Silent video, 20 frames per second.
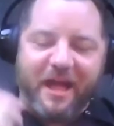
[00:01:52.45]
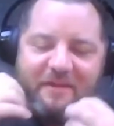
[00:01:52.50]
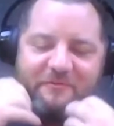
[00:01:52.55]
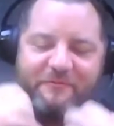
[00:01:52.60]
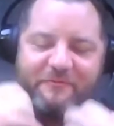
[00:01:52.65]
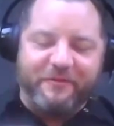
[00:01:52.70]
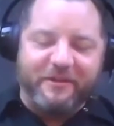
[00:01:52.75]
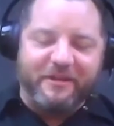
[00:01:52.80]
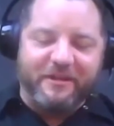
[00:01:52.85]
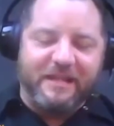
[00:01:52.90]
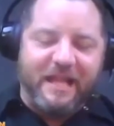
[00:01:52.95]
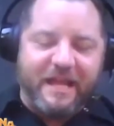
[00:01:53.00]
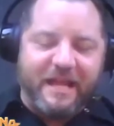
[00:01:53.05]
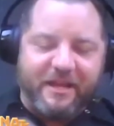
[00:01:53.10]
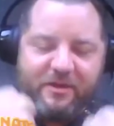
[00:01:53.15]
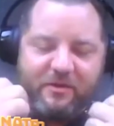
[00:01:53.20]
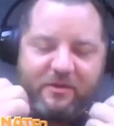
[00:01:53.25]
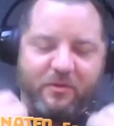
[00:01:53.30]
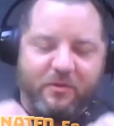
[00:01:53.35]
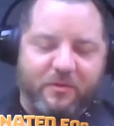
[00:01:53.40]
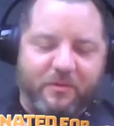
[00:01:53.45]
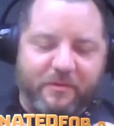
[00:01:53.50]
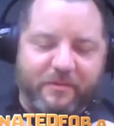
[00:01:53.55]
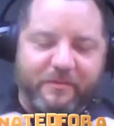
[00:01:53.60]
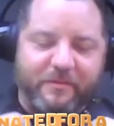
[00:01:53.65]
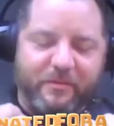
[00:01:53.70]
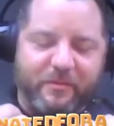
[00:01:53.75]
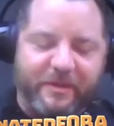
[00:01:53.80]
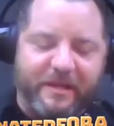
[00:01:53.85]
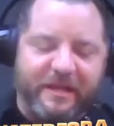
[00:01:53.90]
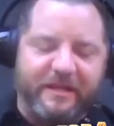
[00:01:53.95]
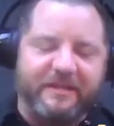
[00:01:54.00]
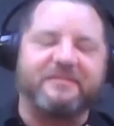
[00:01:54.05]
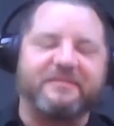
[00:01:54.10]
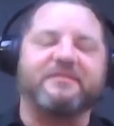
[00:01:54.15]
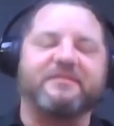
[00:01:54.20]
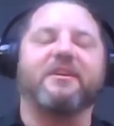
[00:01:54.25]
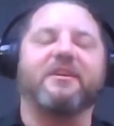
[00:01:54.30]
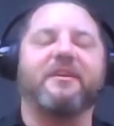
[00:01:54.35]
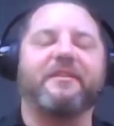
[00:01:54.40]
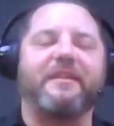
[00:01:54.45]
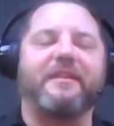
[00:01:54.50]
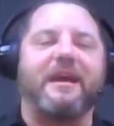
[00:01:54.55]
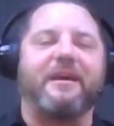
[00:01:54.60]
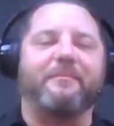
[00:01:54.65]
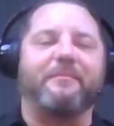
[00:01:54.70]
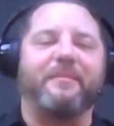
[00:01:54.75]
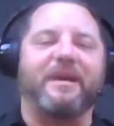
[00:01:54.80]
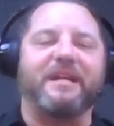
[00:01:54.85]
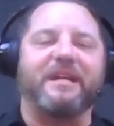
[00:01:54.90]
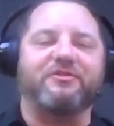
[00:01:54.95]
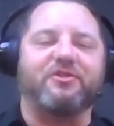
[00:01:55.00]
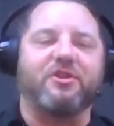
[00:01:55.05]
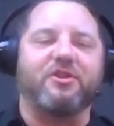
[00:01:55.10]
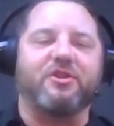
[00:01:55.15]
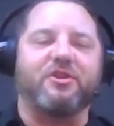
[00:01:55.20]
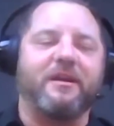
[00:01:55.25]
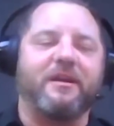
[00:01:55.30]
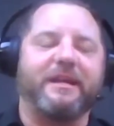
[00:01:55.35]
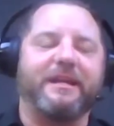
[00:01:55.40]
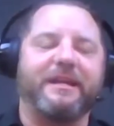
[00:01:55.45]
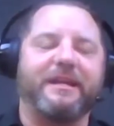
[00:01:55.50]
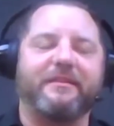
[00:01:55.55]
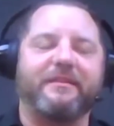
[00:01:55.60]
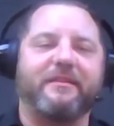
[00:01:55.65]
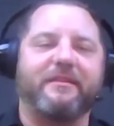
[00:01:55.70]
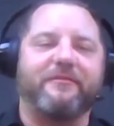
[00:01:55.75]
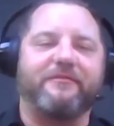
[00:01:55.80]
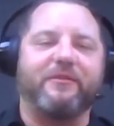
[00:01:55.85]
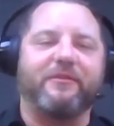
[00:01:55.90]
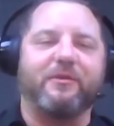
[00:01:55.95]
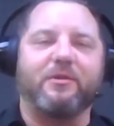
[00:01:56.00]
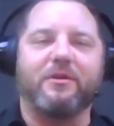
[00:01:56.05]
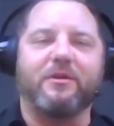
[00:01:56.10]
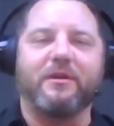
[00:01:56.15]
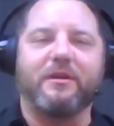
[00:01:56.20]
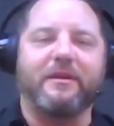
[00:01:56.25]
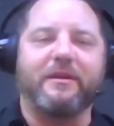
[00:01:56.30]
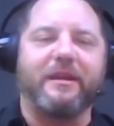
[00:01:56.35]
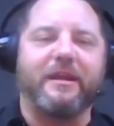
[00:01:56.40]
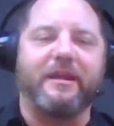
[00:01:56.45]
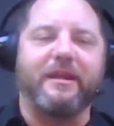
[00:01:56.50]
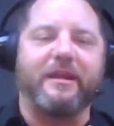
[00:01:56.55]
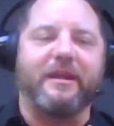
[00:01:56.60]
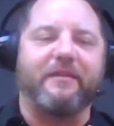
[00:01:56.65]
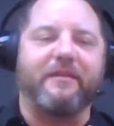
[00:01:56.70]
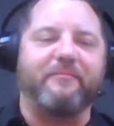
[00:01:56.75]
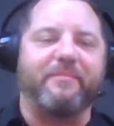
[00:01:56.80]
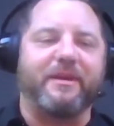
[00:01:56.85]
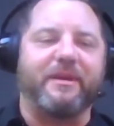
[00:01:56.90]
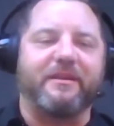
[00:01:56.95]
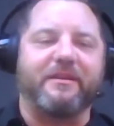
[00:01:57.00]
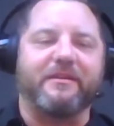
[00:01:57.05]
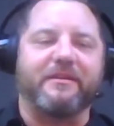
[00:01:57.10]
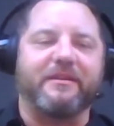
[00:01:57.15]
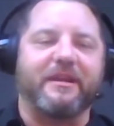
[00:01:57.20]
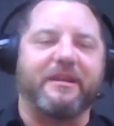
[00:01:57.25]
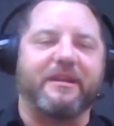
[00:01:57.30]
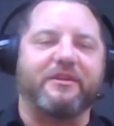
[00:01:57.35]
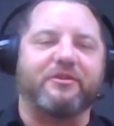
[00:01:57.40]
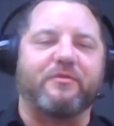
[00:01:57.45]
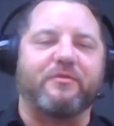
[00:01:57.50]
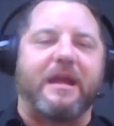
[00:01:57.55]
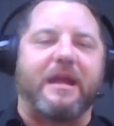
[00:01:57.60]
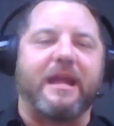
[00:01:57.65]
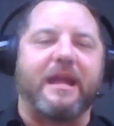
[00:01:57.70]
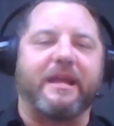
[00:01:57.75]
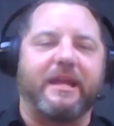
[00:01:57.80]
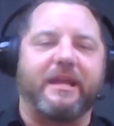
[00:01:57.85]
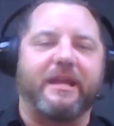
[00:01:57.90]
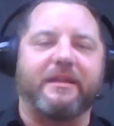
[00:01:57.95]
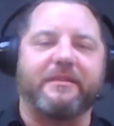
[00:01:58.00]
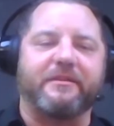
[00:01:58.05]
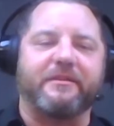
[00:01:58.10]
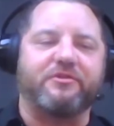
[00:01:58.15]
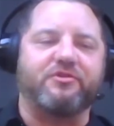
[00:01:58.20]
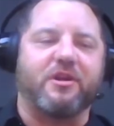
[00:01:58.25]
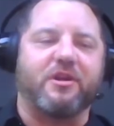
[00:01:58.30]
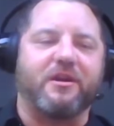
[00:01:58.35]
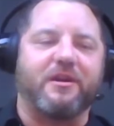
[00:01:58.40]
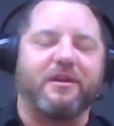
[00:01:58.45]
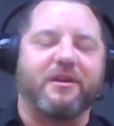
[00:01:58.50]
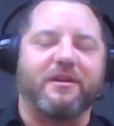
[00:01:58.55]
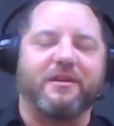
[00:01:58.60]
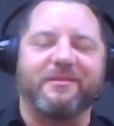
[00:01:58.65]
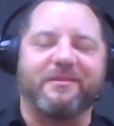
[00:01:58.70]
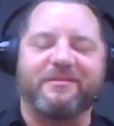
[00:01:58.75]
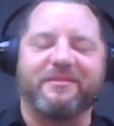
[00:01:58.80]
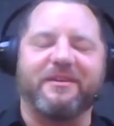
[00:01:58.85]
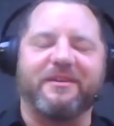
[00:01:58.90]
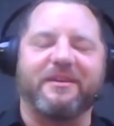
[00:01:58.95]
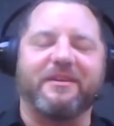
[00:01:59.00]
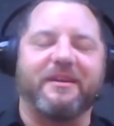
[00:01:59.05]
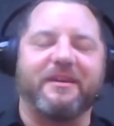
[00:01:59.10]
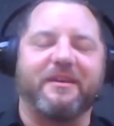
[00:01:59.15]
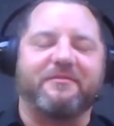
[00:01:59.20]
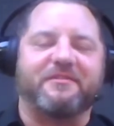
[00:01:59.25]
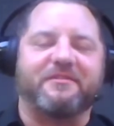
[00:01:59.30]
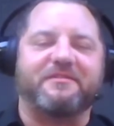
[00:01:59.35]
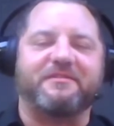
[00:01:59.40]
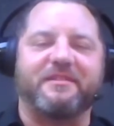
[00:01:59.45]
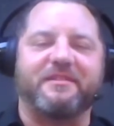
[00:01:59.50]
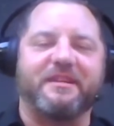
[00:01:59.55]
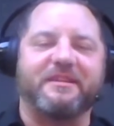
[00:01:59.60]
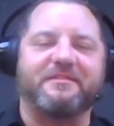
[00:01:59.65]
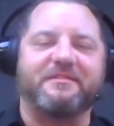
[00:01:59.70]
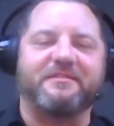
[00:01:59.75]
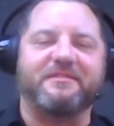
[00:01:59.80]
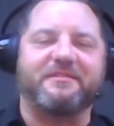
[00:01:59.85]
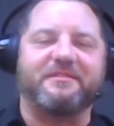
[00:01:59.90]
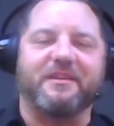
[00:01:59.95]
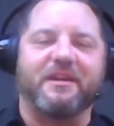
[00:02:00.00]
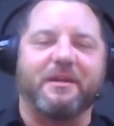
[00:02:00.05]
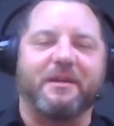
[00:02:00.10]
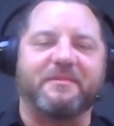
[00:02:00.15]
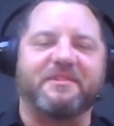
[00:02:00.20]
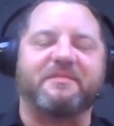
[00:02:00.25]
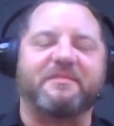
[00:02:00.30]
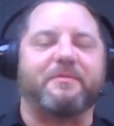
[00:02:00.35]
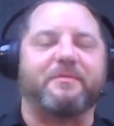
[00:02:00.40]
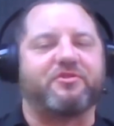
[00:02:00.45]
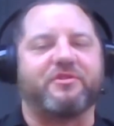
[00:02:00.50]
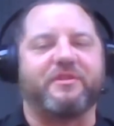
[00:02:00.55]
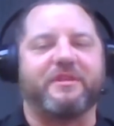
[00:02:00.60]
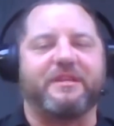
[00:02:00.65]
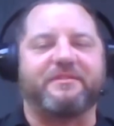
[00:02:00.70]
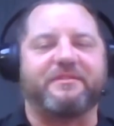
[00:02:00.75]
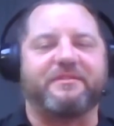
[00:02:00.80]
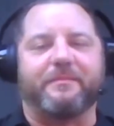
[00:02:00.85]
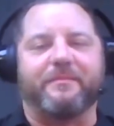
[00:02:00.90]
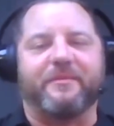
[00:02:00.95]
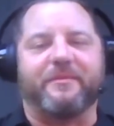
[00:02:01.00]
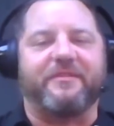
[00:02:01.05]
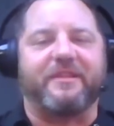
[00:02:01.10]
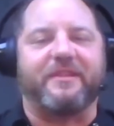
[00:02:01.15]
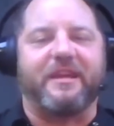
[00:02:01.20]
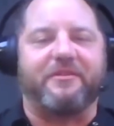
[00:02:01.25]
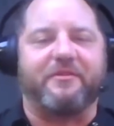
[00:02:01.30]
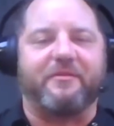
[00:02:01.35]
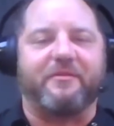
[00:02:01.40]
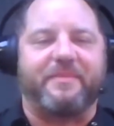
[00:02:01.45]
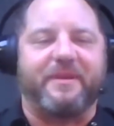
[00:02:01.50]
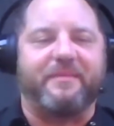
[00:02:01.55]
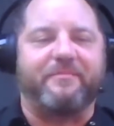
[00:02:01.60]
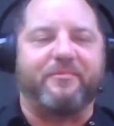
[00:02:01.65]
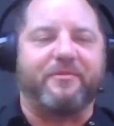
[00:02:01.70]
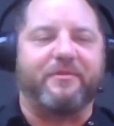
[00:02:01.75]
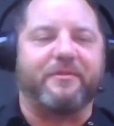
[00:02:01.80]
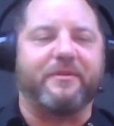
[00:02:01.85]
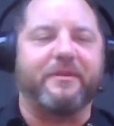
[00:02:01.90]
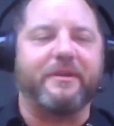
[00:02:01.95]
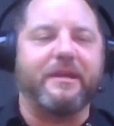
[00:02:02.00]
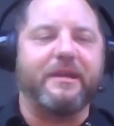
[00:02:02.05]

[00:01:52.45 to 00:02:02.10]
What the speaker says: feel like when I saw that, my jaw hit the floor, and I've been kind of dragging the jaw ever since. Especially some of the other people